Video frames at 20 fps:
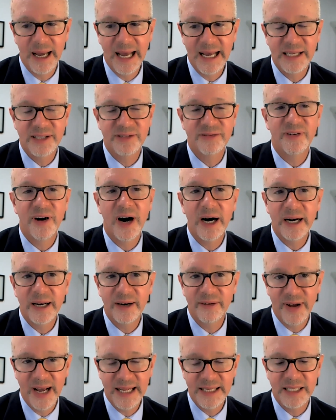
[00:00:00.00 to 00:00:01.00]
as far in
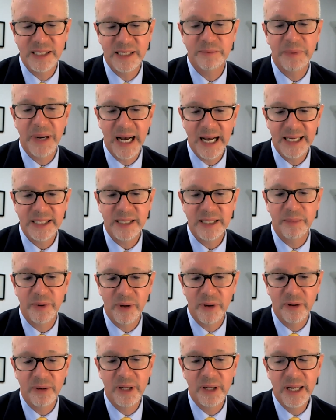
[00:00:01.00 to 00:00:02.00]
advance as
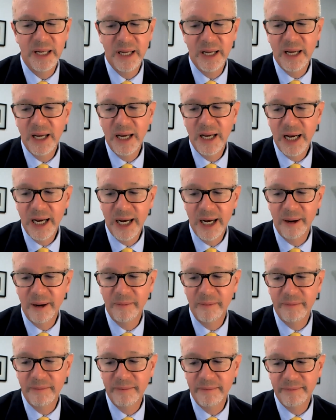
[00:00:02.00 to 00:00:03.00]
possible.
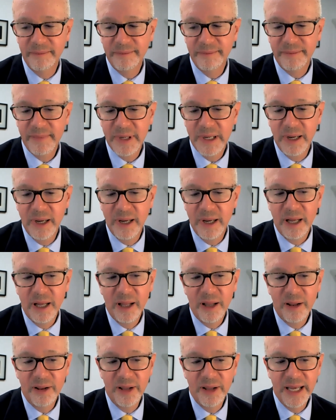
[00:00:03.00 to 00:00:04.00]

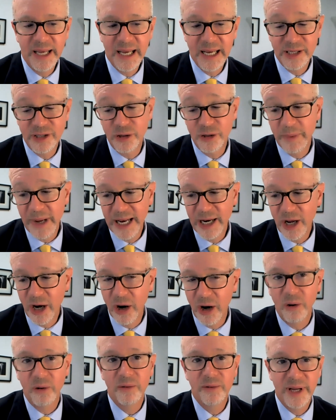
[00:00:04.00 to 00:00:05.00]
As you may
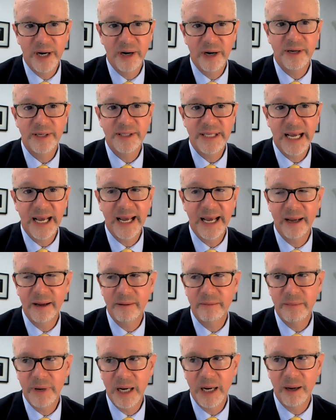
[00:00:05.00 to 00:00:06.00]
know, there is
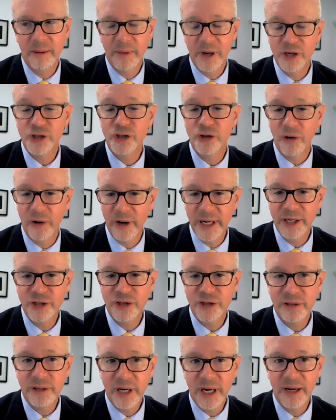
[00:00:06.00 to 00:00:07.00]
a
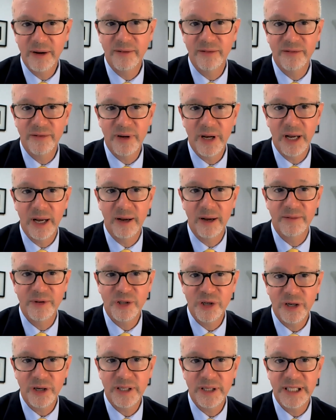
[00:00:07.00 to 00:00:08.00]
shortage of
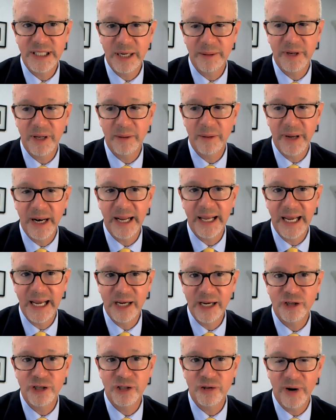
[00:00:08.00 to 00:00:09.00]
certain stimulant
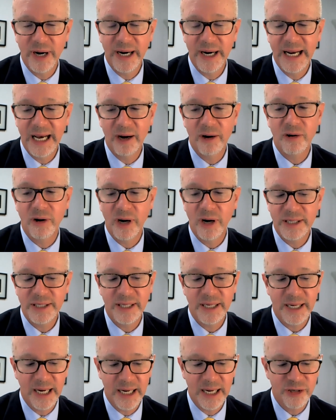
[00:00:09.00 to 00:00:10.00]
medications right now across
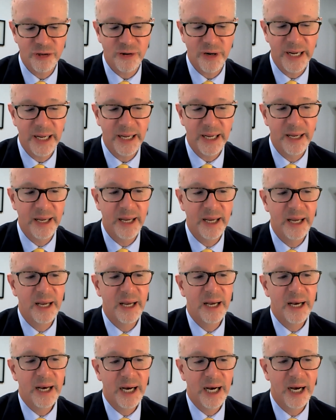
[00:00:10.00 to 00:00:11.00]
the country.
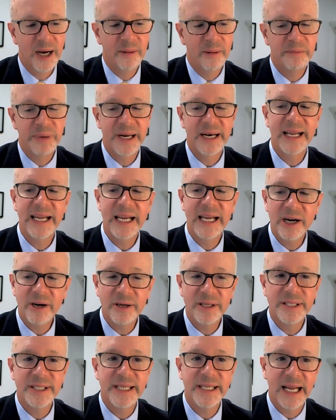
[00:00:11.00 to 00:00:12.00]
But here
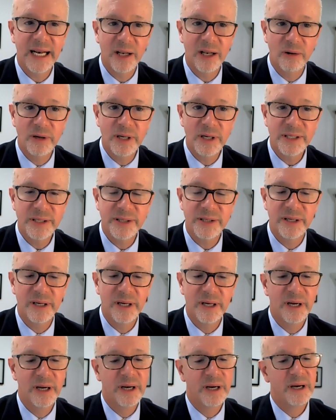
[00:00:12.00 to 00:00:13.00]
in St. Louis,
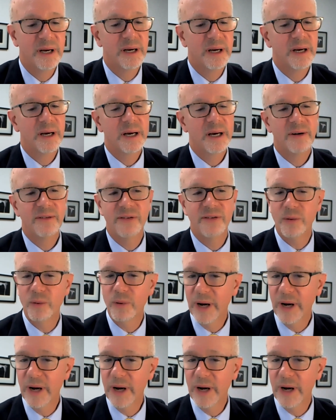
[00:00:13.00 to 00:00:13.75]
for